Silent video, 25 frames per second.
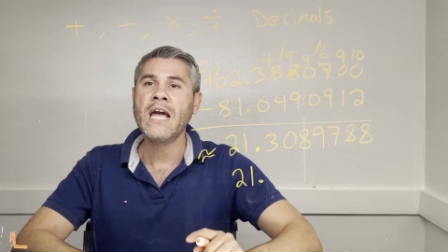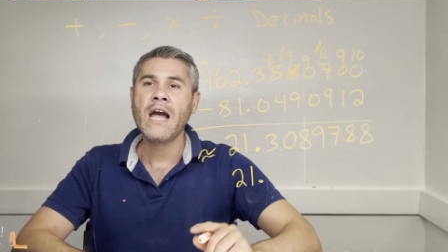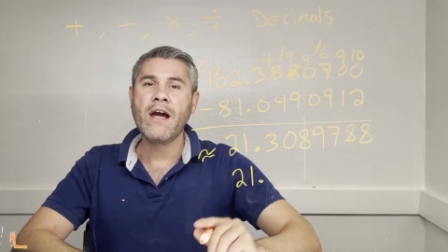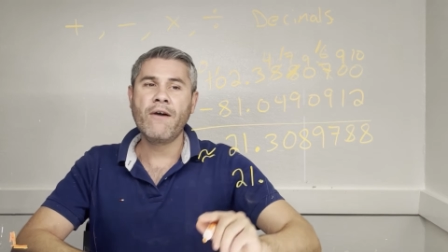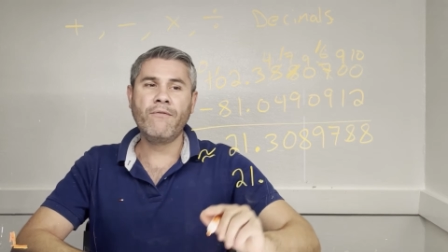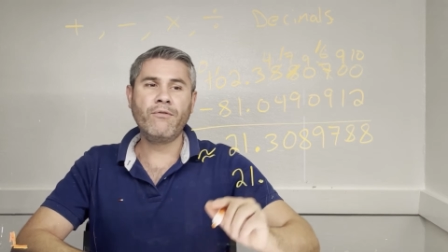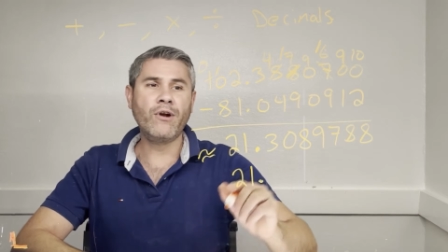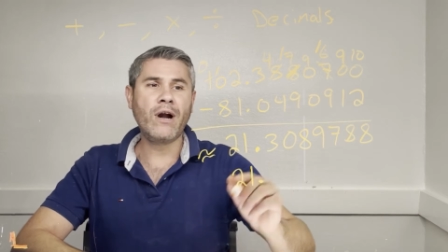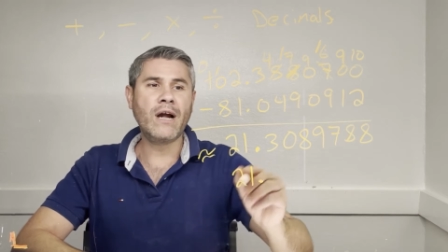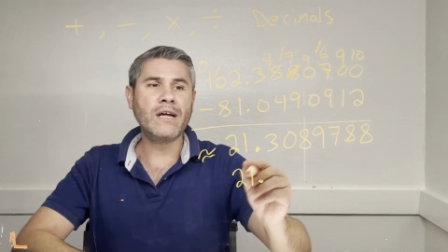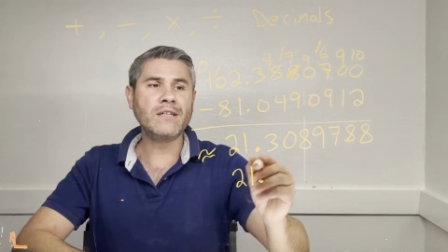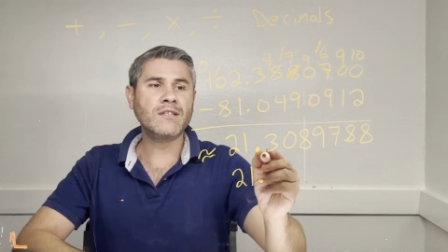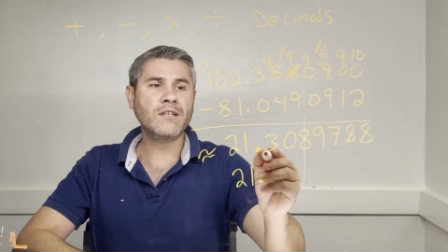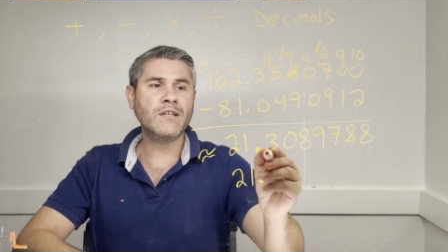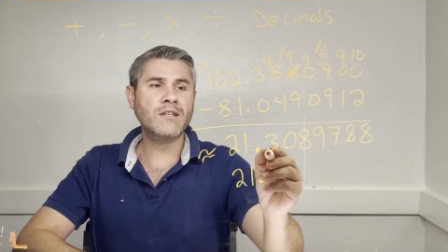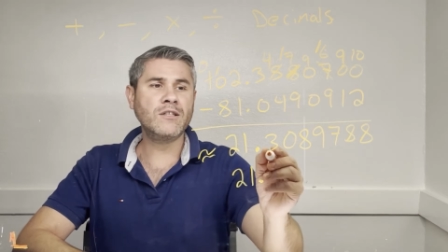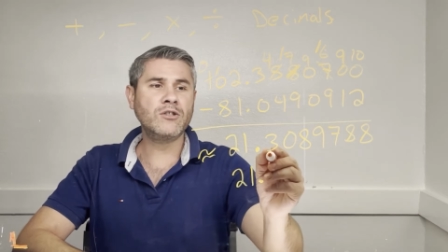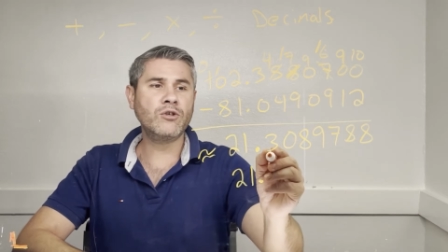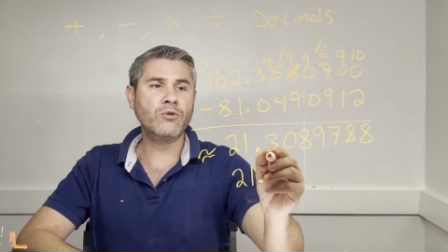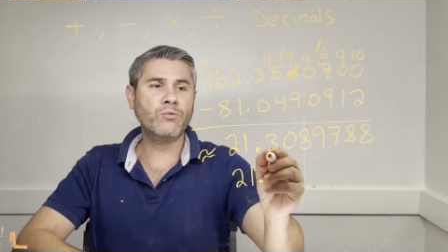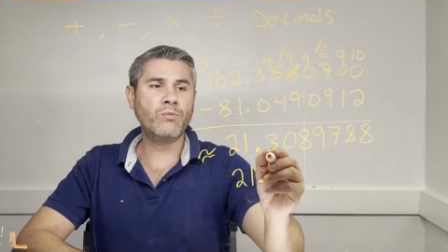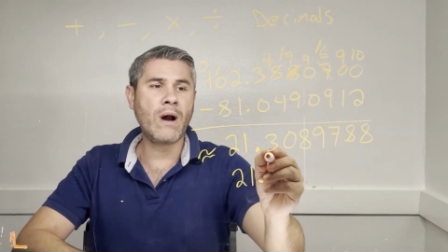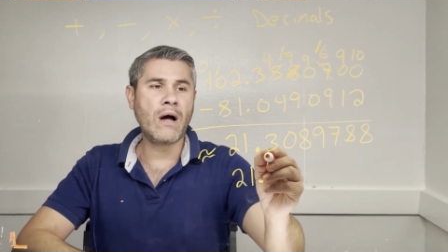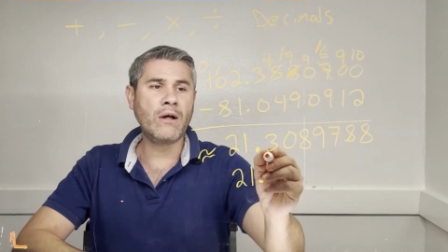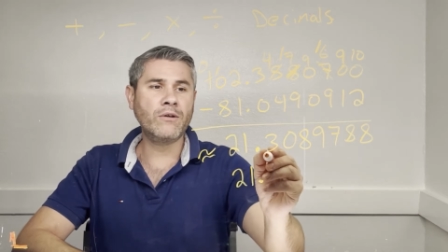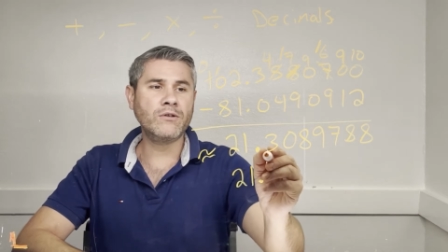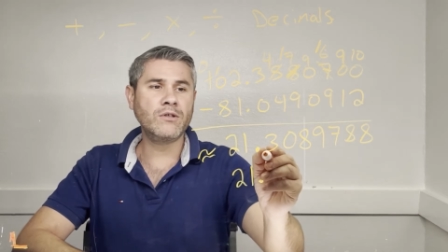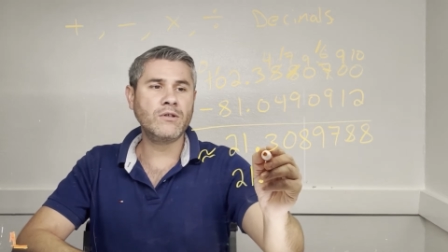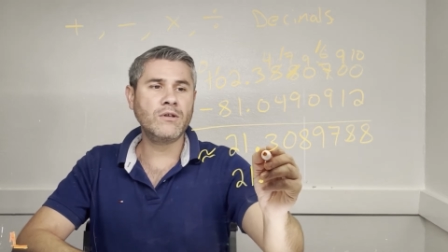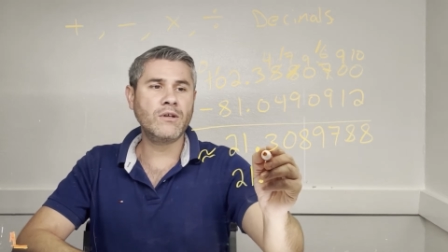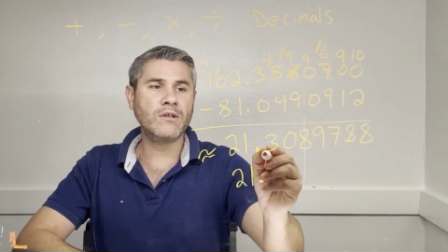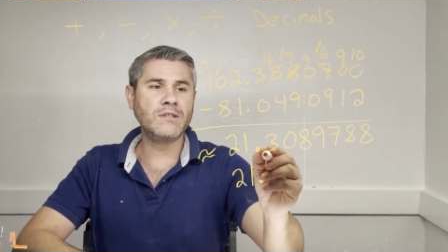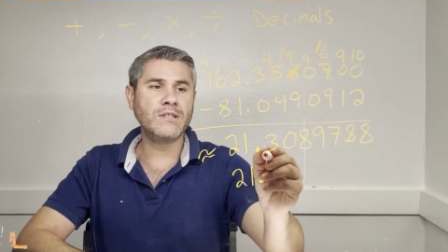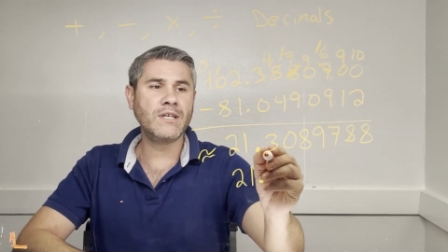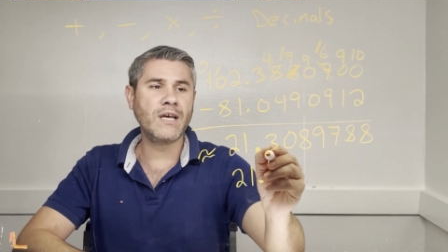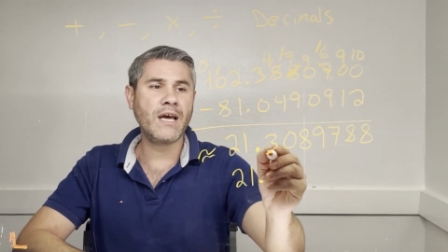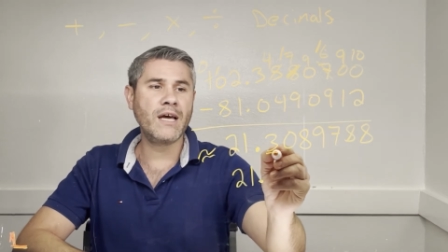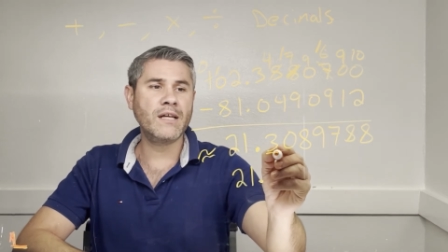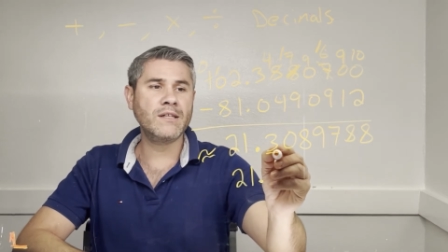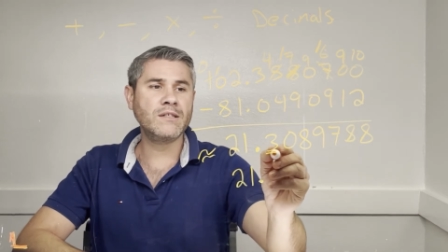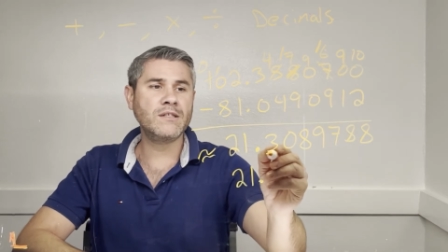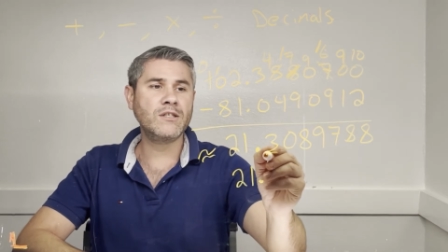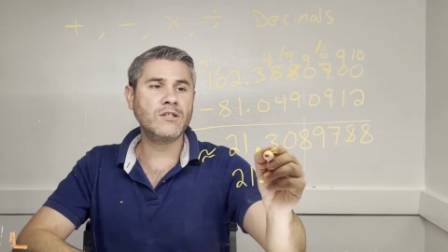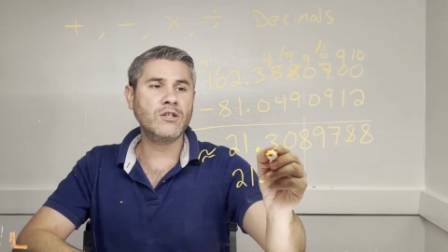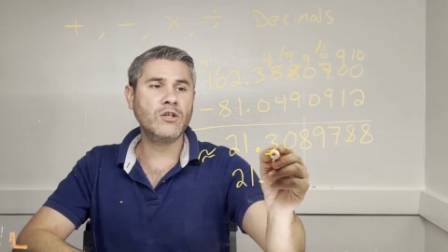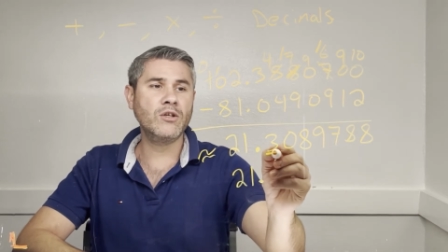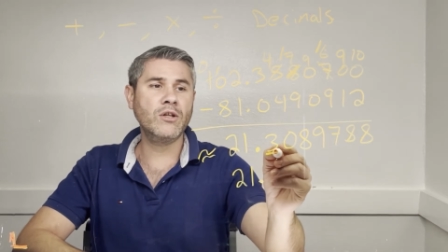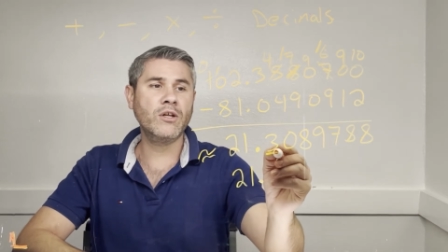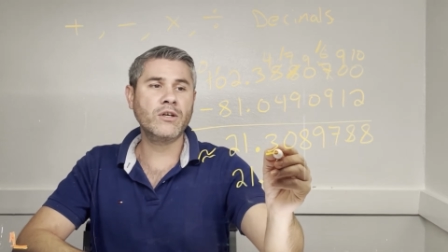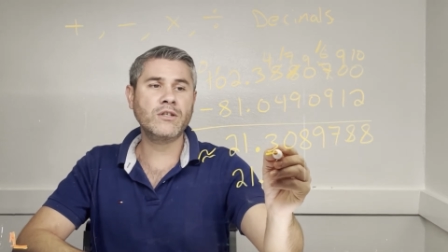If they're asking you to round to the tens,
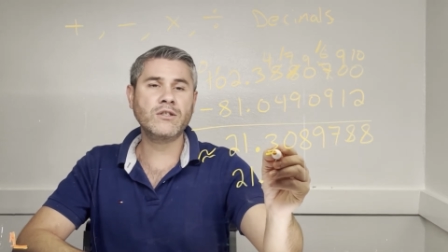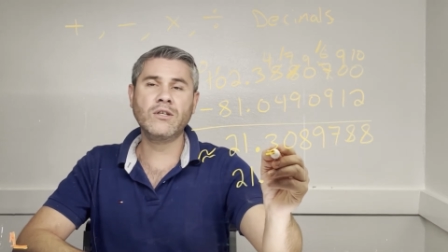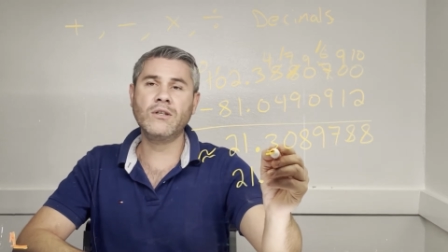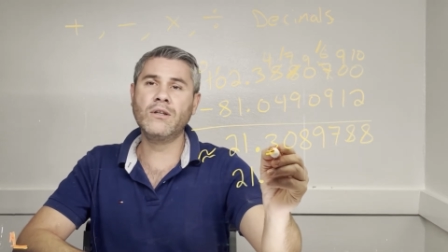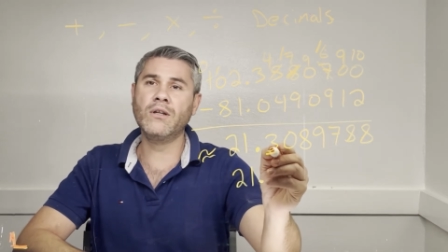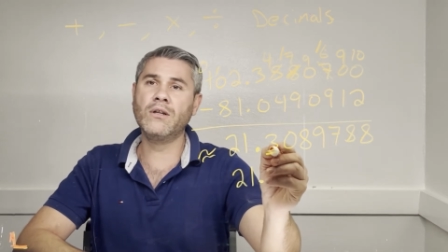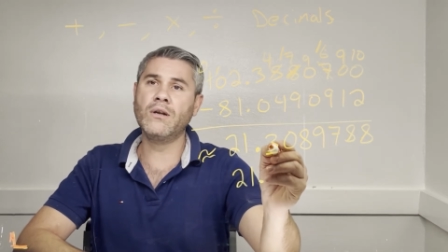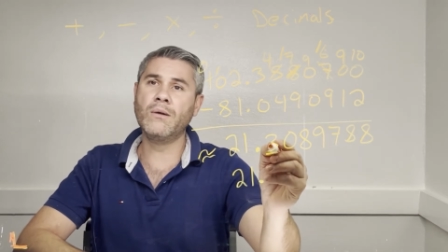you look to the